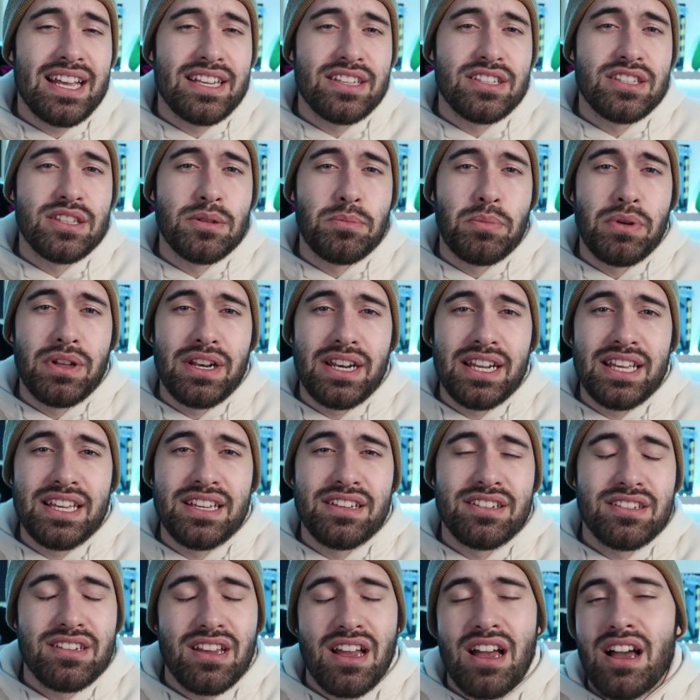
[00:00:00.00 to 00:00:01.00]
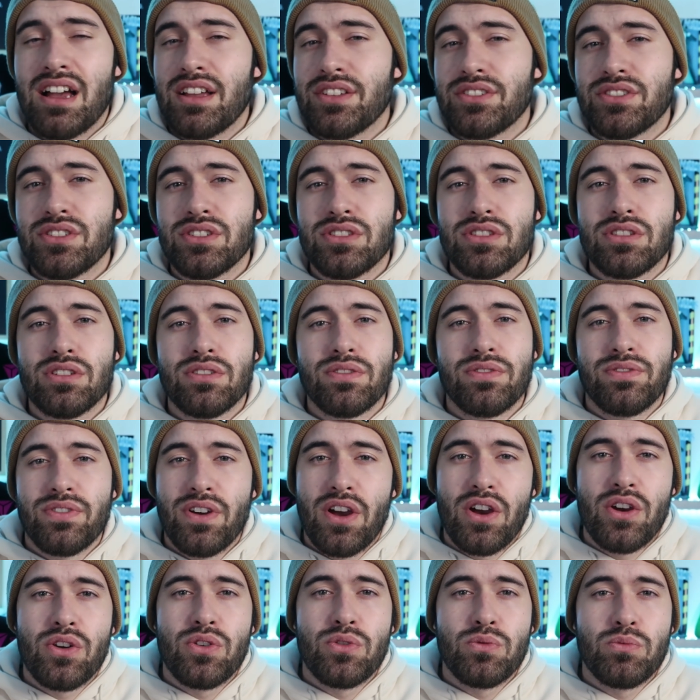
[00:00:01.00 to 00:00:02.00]
as the police answered the
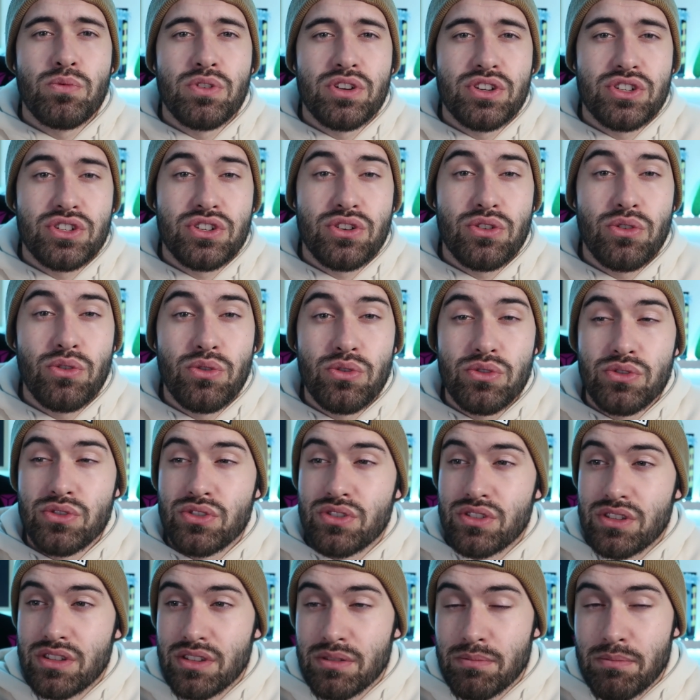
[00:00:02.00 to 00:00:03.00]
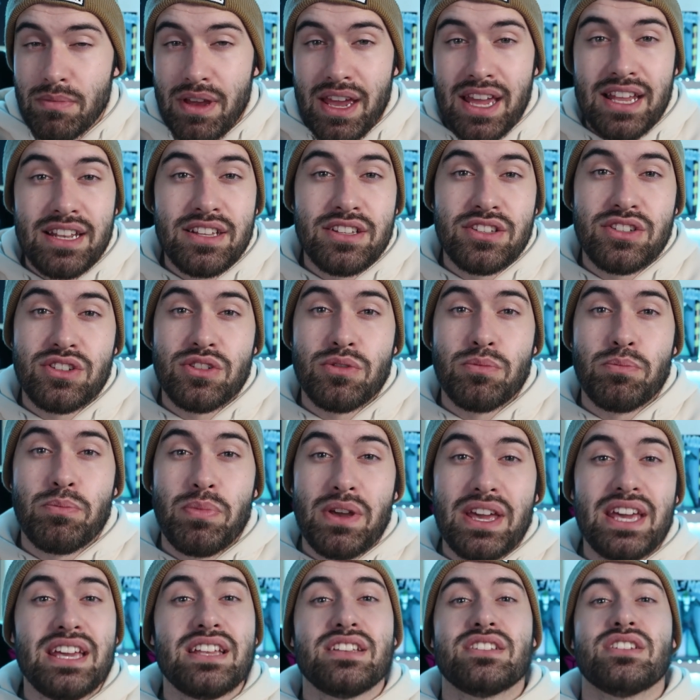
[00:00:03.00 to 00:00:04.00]
phone, which caused the men to
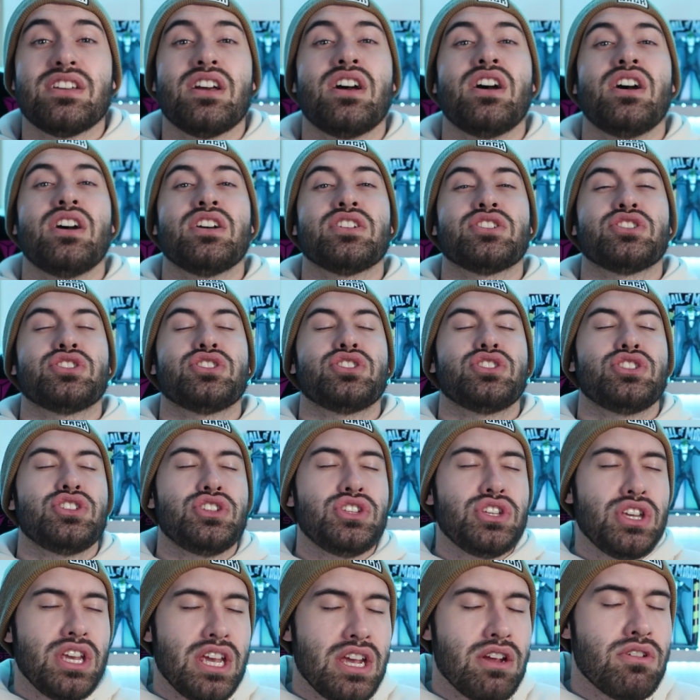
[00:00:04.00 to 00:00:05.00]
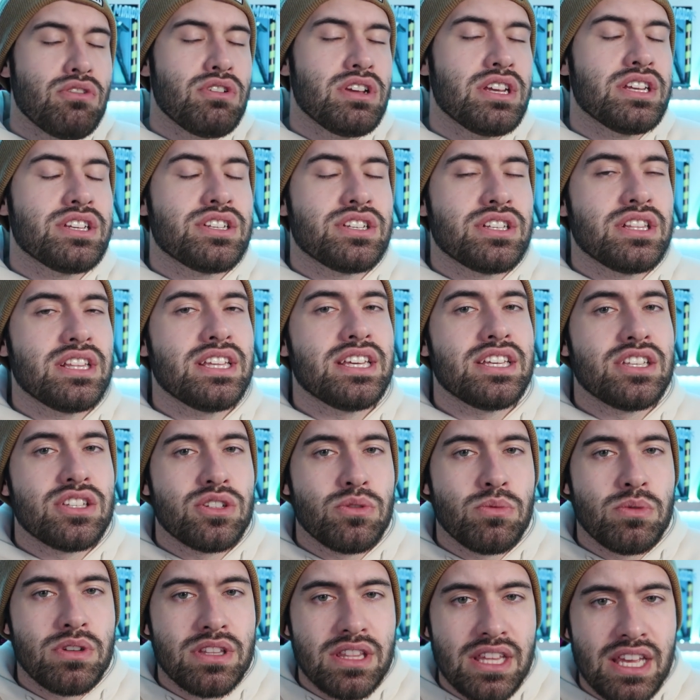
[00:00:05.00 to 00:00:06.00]
beat her seriously
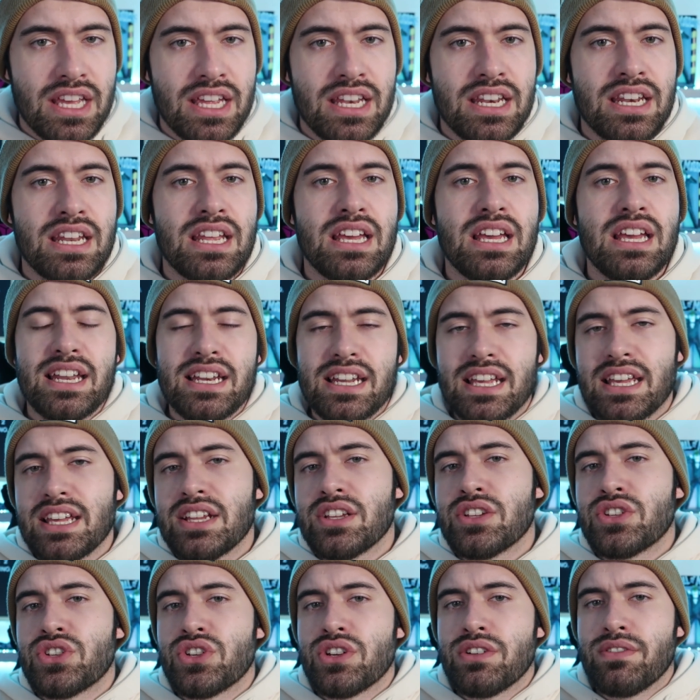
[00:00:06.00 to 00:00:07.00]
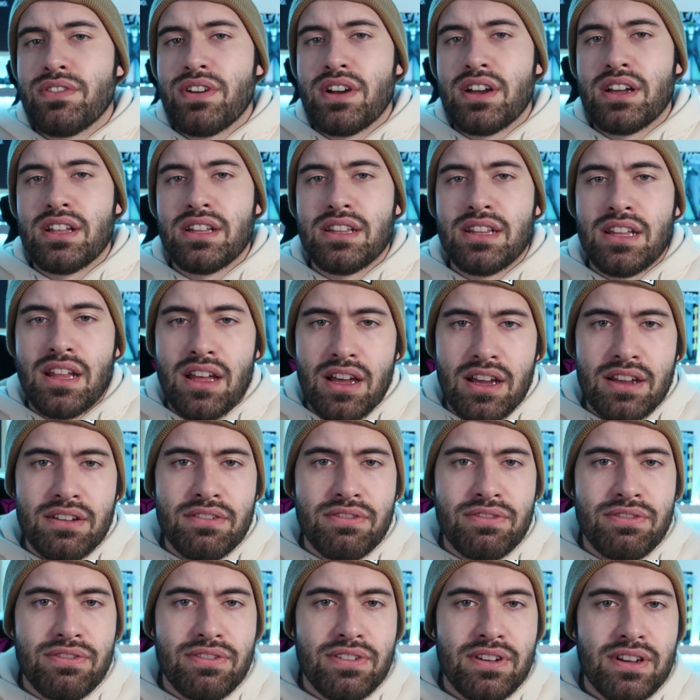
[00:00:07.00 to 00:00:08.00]
to within an inch of her
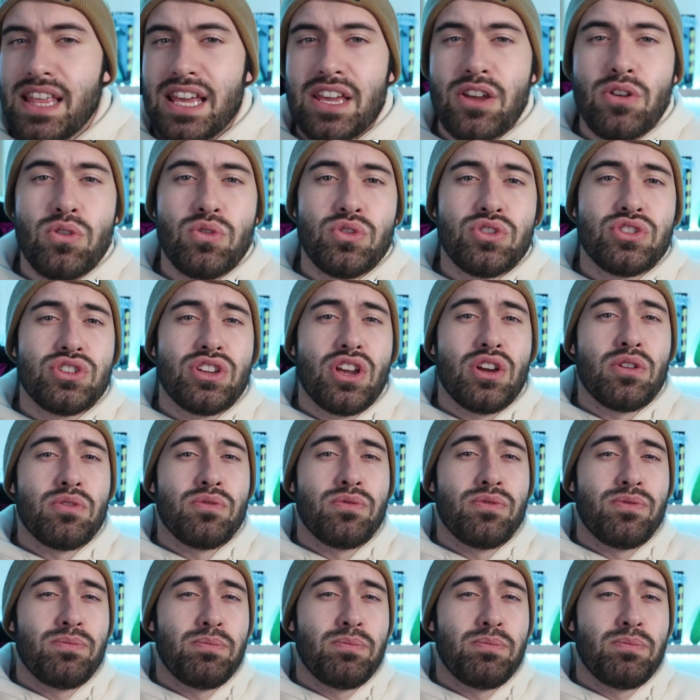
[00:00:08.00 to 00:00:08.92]
life. They also